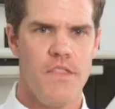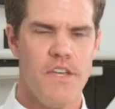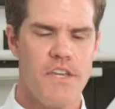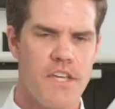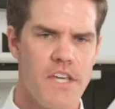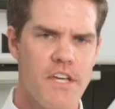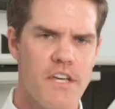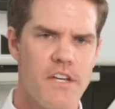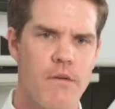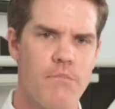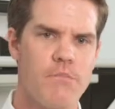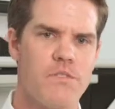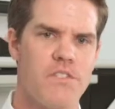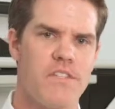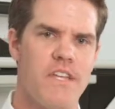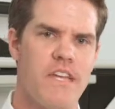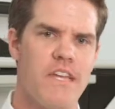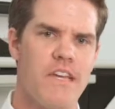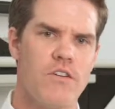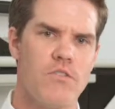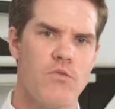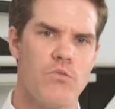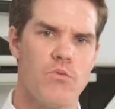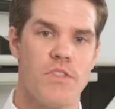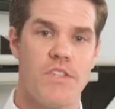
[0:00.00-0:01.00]
The kit comes
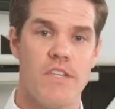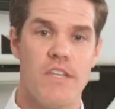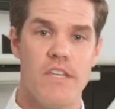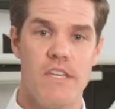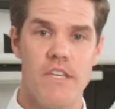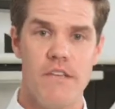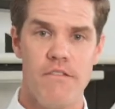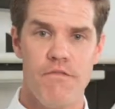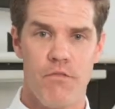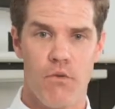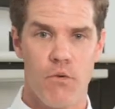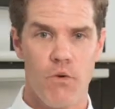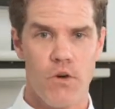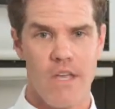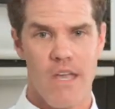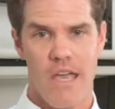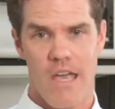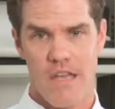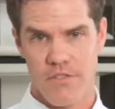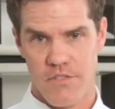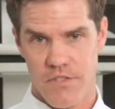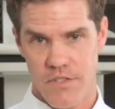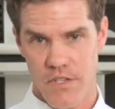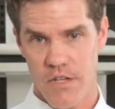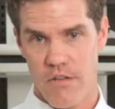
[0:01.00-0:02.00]
standard with the
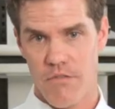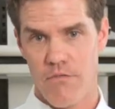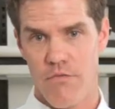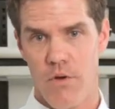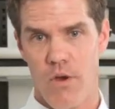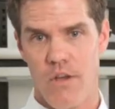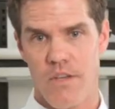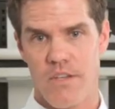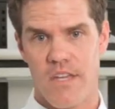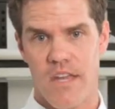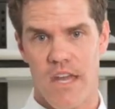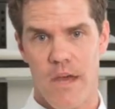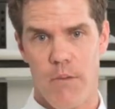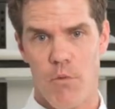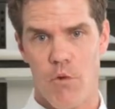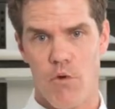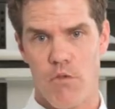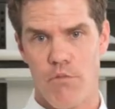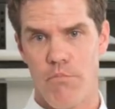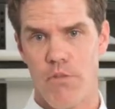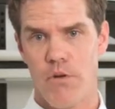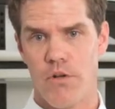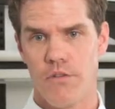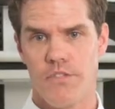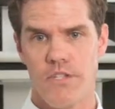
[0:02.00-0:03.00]
E40sc infrared camera
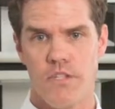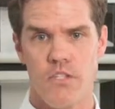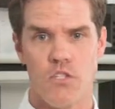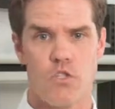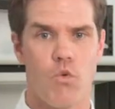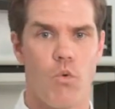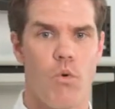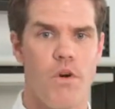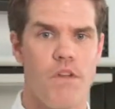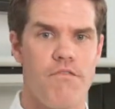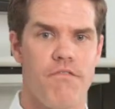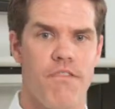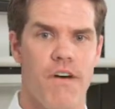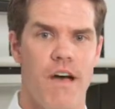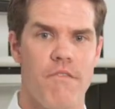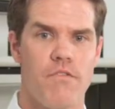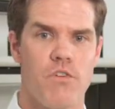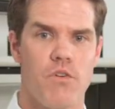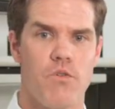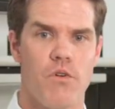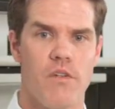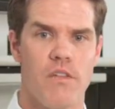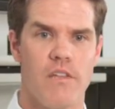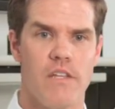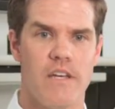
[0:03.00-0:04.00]
with built-in
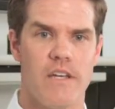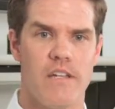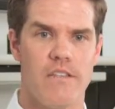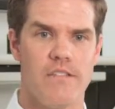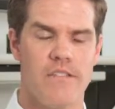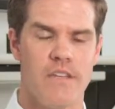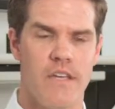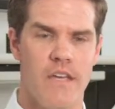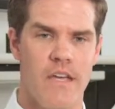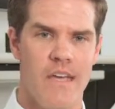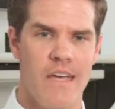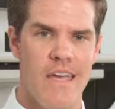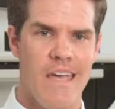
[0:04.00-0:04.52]
25-degree lens,